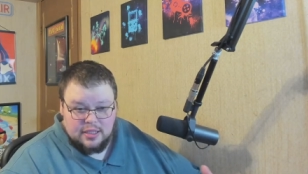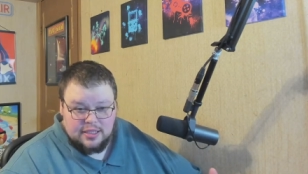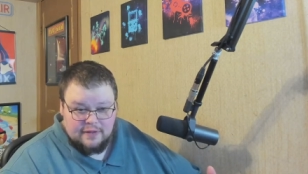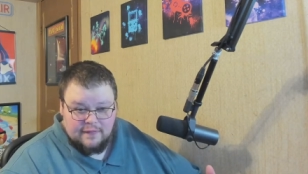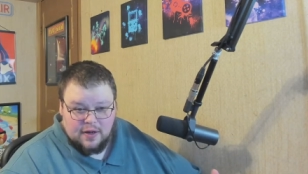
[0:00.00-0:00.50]

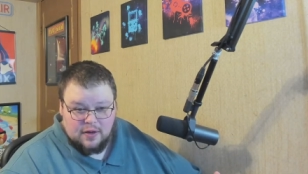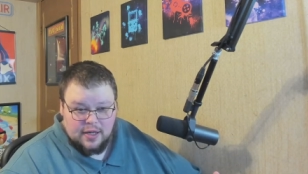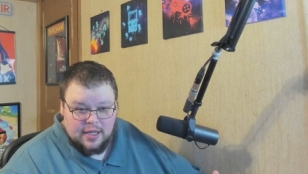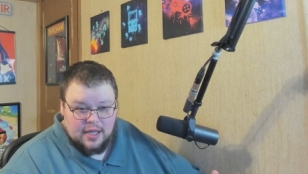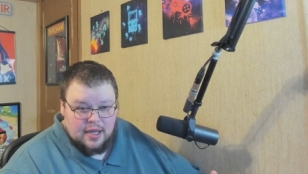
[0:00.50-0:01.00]
is a
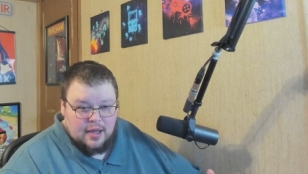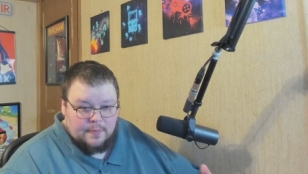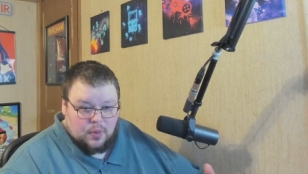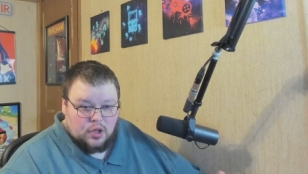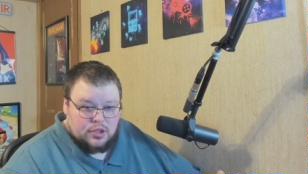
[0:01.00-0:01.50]
very
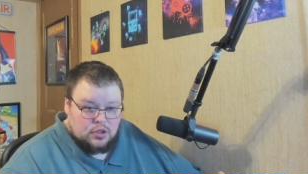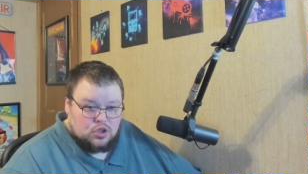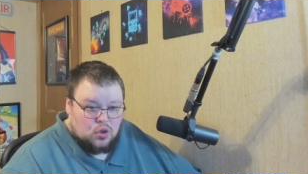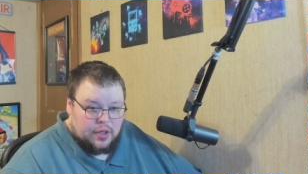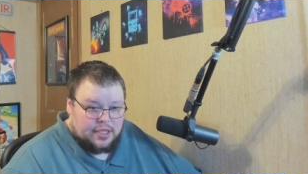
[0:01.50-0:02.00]
personal
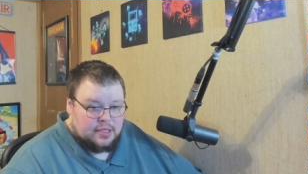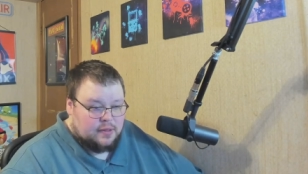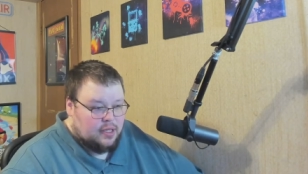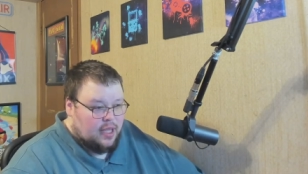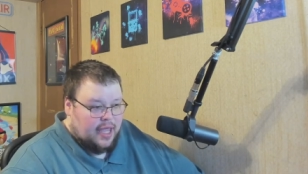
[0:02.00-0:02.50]
choice.